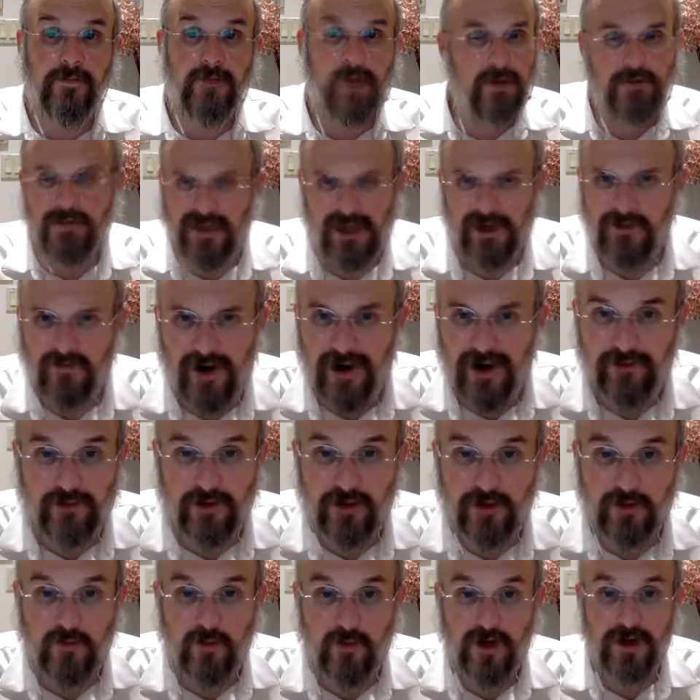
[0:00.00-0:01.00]
I'm sorry, five
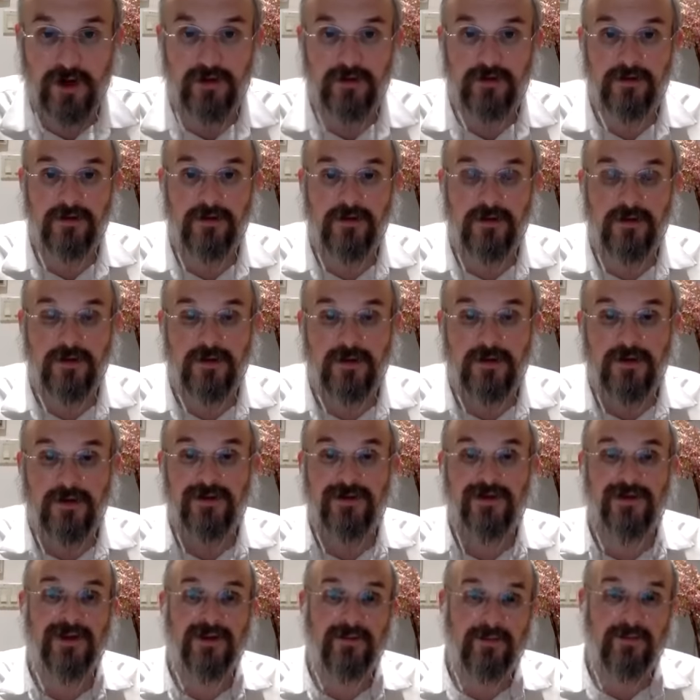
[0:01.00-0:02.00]
tvachim wide.
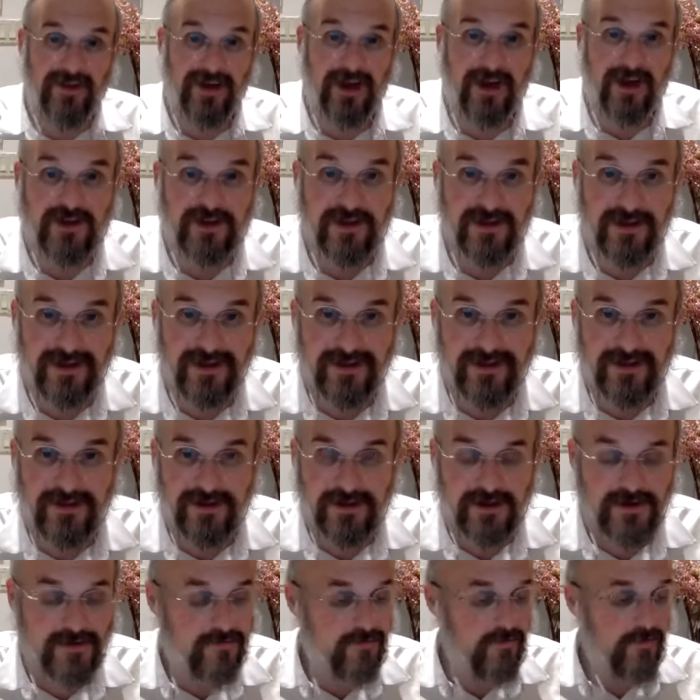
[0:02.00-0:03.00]
So the implication
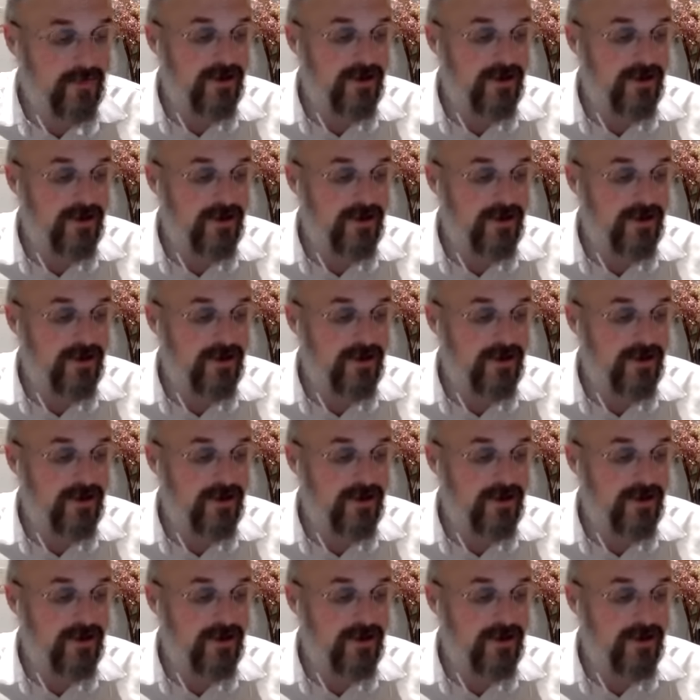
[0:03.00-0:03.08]
is